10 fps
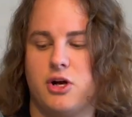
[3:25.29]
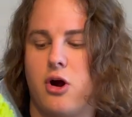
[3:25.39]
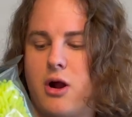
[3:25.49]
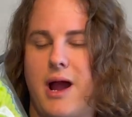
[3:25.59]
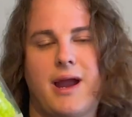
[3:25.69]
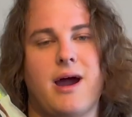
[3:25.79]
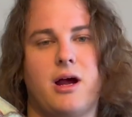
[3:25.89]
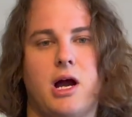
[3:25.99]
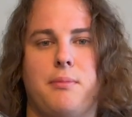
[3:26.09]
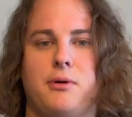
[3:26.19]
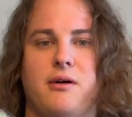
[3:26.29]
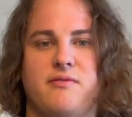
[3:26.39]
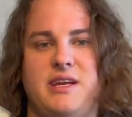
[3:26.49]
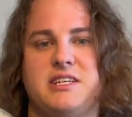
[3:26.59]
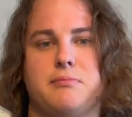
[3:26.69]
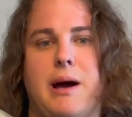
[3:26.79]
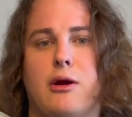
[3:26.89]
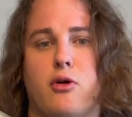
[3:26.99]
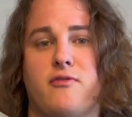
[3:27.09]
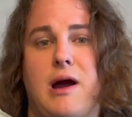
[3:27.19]
car, I got a couple of these
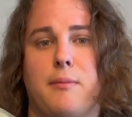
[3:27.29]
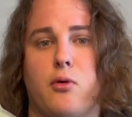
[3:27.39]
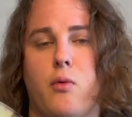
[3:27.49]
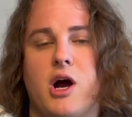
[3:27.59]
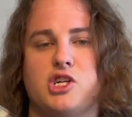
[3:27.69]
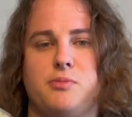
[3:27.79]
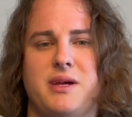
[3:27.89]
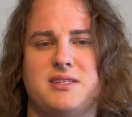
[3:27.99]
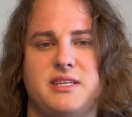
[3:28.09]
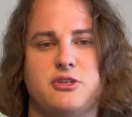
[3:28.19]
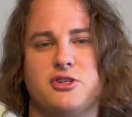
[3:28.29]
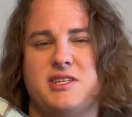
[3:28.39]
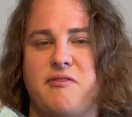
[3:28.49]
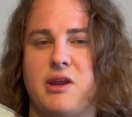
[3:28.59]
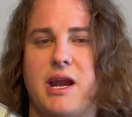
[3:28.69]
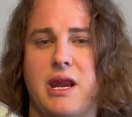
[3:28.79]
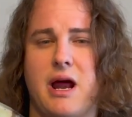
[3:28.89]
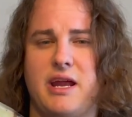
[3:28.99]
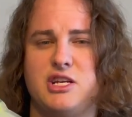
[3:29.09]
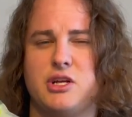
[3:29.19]
microfiber wash mitts. These are
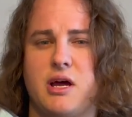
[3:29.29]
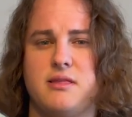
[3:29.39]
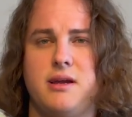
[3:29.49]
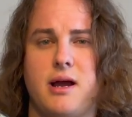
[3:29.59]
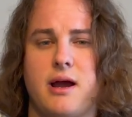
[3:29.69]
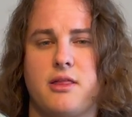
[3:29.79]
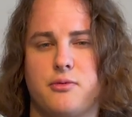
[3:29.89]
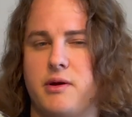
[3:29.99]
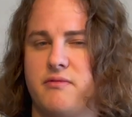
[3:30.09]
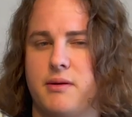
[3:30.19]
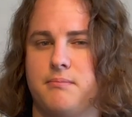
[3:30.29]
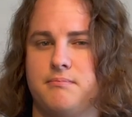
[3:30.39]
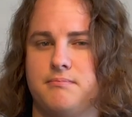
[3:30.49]
$7.99 each, and I think I got 3 of them.